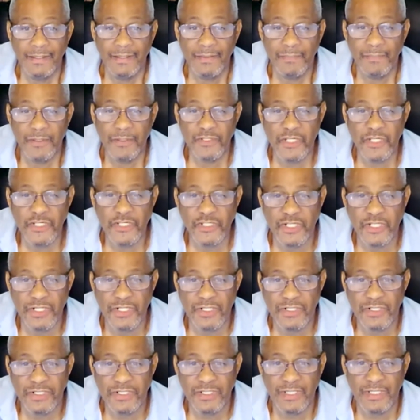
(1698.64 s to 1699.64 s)

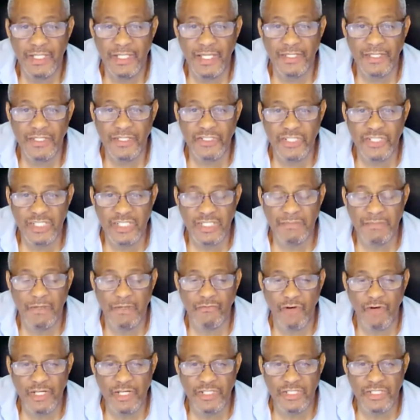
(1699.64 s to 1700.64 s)
positions in the system
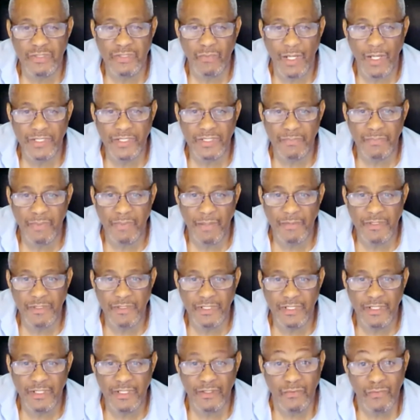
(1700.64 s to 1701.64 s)
of racism, white
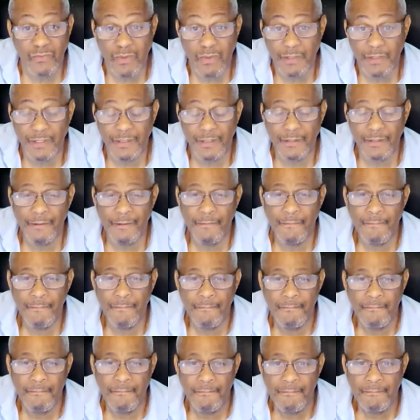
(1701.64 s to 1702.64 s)
supremacy? The woman.
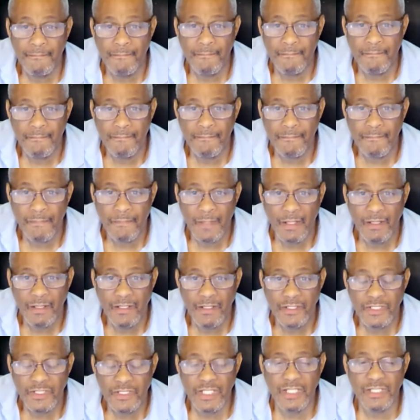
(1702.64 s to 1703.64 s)

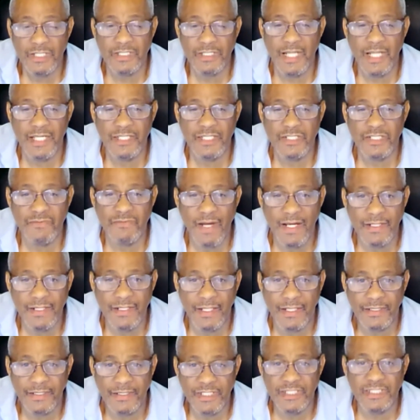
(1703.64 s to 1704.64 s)
She is less
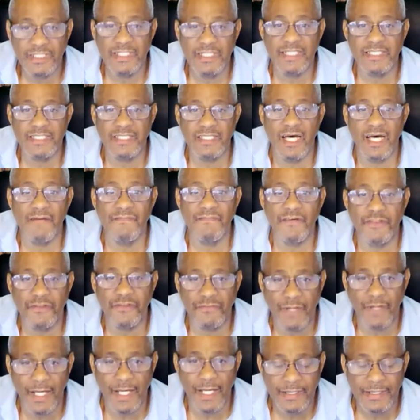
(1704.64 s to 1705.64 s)
threatening. She's less of a
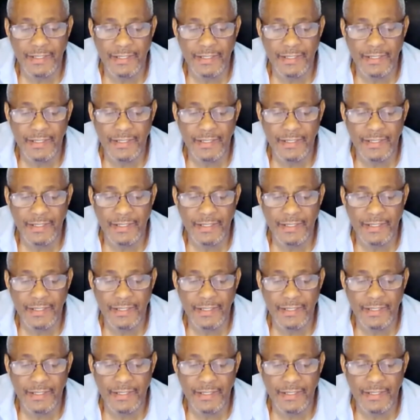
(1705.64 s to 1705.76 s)
threat.